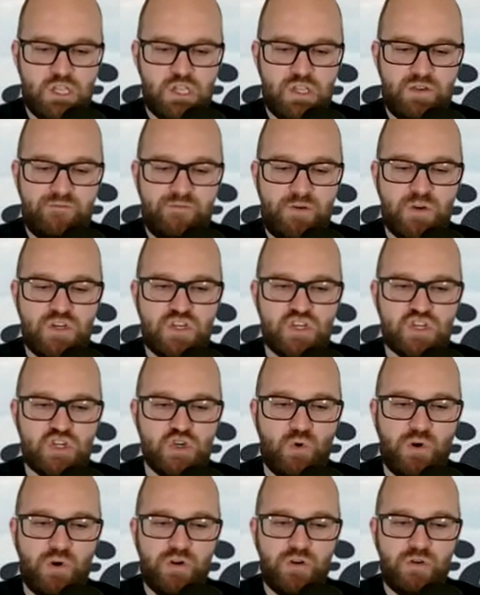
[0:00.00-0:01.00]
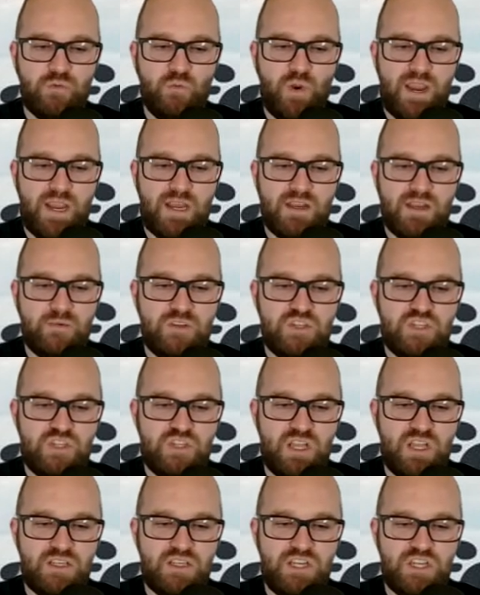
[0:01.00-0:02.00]
very short, random
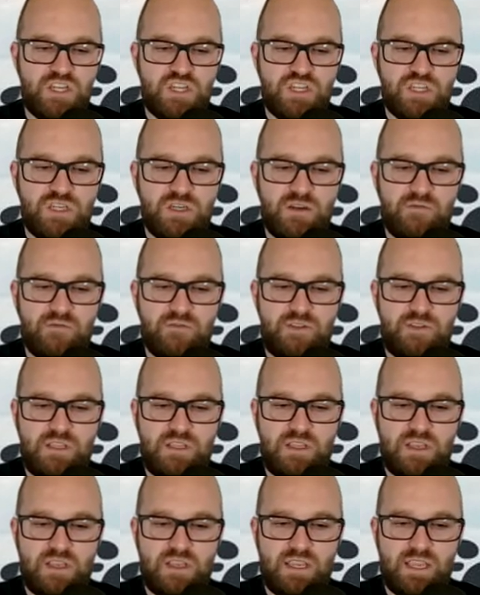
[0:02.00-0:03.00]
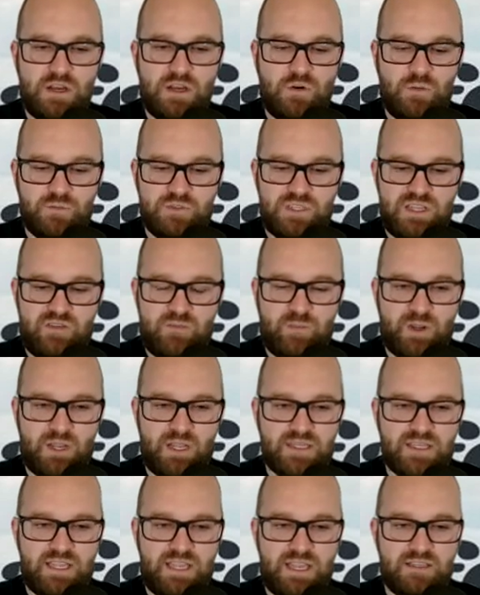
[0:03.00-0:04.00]
edition of the Get Home Safe
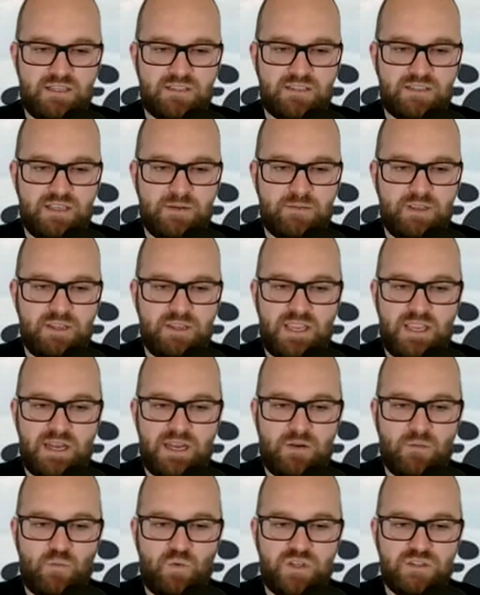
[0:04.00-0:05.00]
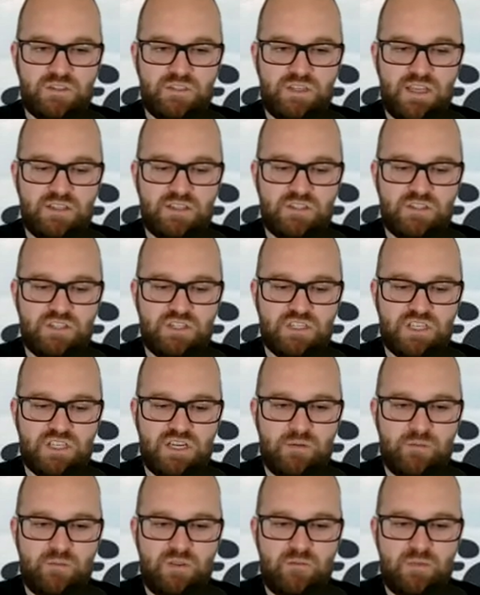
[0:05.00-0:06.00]
podcast. Again, on Wednesdays, it's just going
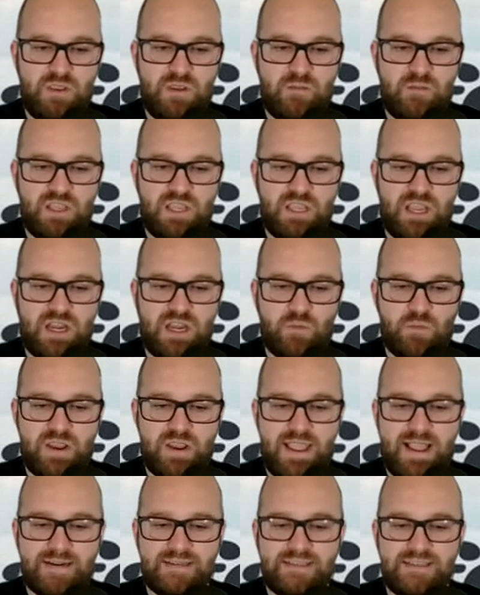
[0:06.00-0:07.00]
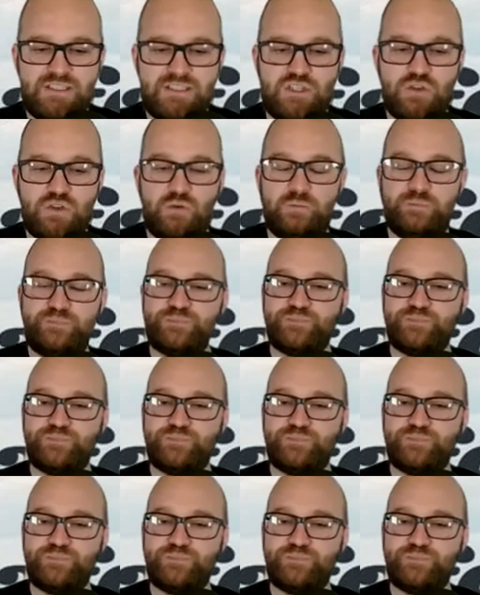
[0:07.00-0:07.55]
to be me kind of reacting to